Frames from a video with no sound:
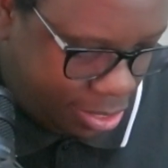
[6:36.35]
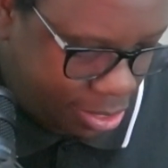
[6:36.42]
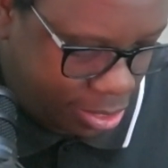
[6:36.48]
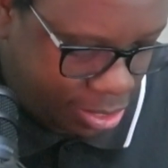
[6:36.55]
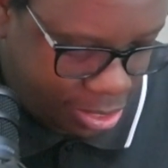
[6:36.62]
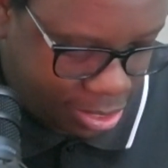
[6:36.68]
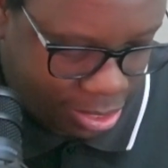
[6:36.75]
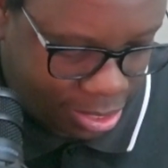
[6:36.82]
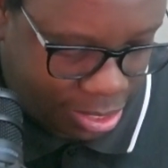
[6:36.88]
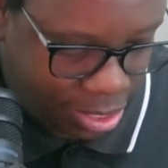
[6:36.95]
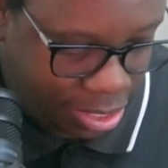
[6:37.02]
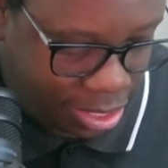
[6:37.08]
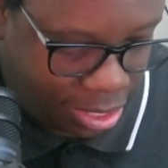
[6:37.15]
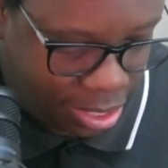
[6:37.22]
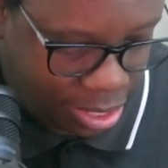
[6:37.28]
You can
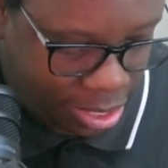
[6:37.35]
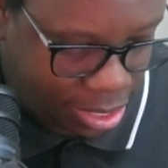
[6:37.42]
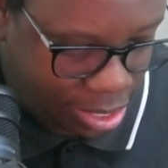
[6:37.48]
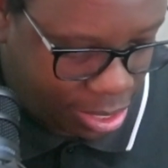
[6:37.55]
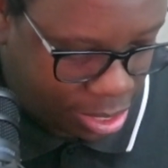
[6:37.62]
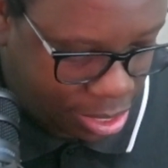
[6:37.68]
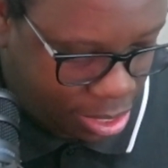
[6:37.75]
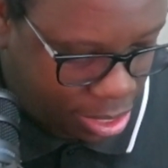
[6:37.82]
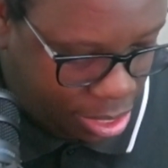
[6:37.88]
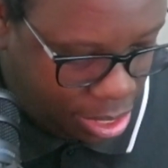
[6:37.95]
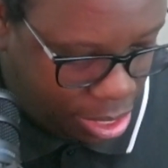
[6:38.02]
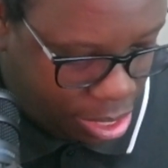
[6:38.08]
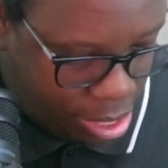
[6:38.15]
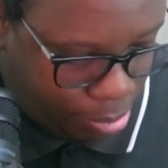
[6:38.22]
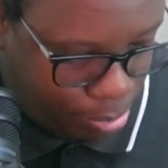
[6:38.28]
see
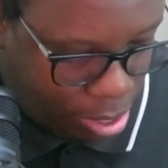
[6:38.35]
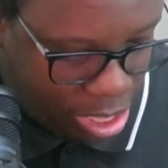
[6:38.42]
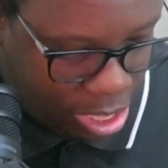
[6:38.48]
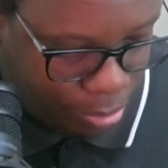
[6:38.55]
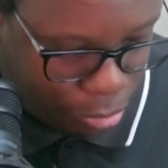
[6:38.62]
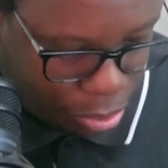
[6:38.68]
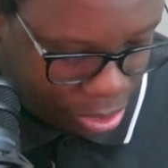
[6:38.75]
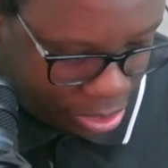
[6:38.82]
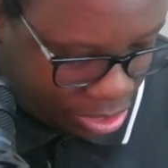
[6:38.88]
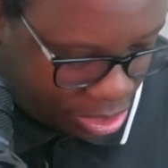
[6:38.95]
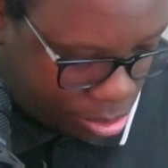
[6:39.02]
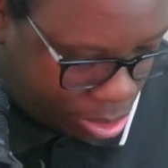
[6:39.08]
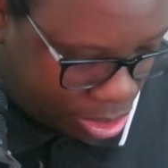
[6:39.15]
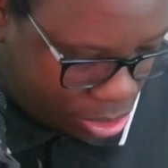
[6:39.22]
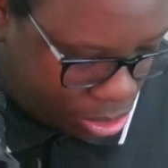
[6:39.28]
player model. This
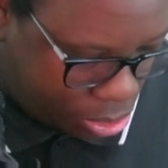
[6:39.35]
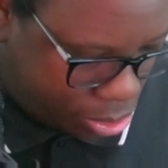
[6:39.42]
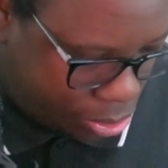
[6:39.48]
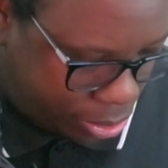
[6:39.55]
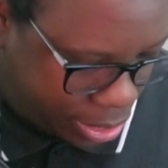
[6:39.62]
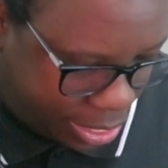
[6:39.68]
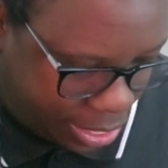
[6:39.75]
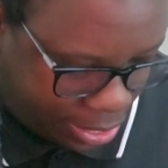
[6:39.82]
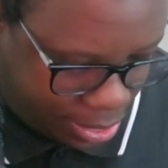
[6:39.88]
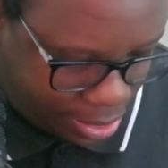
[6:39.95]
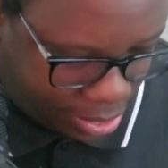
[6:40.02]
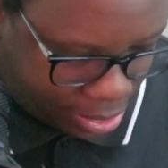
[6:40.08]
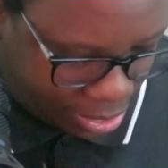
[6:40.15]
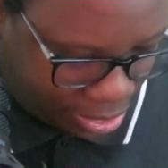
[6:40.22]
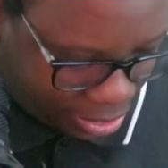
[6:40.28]
one is also
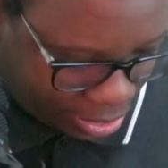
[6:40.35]
L3,